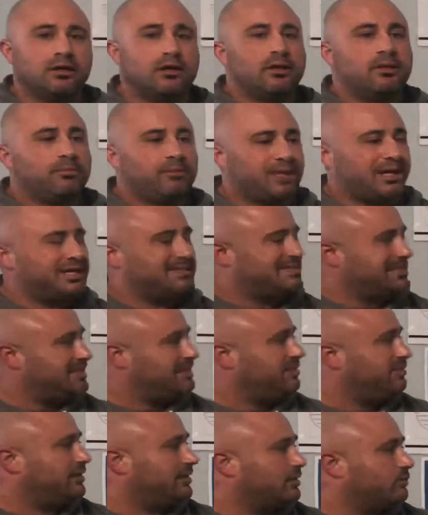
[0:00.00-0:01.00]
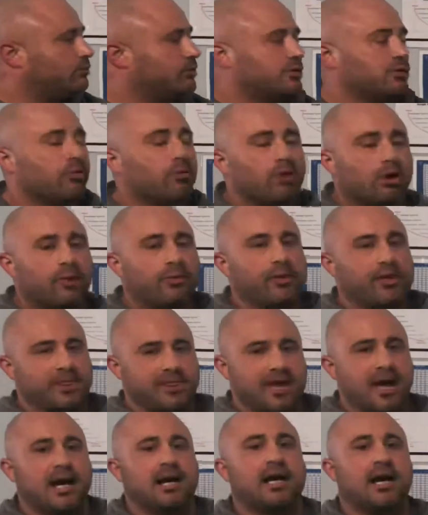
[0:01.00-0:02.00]
but ideally, when you're working with
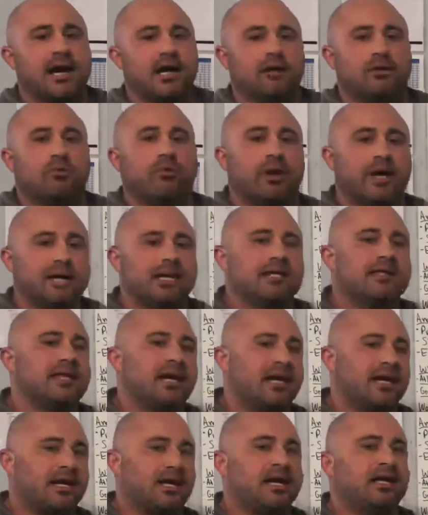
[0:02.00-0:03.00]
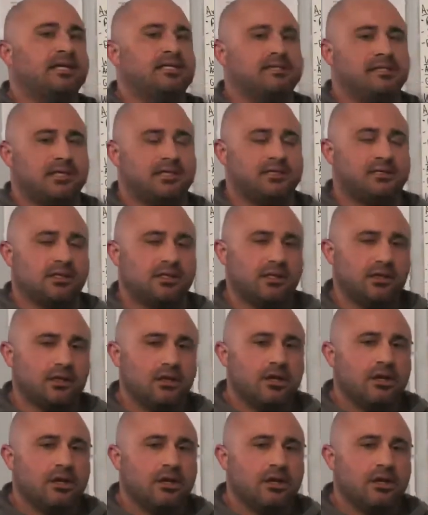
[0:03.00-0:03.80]
that kind of weight and that kind of intensity,